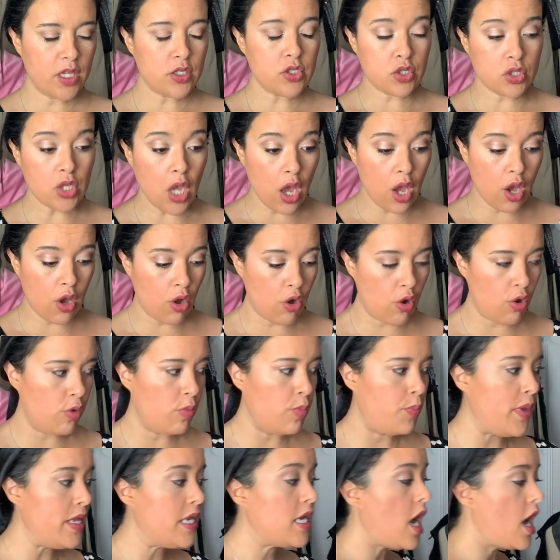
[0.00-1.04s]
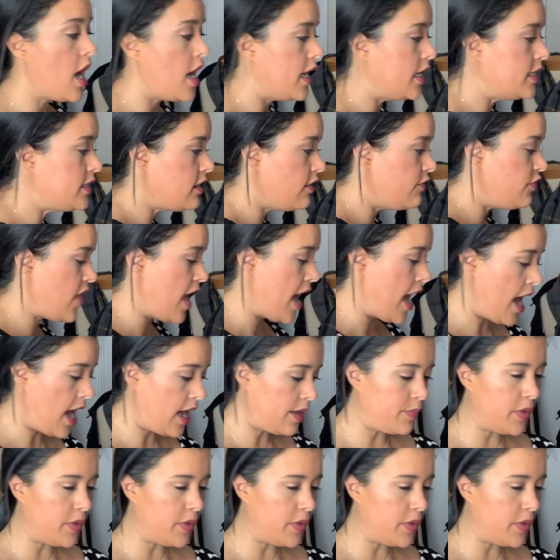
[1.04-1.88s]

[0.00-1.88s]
So because of that,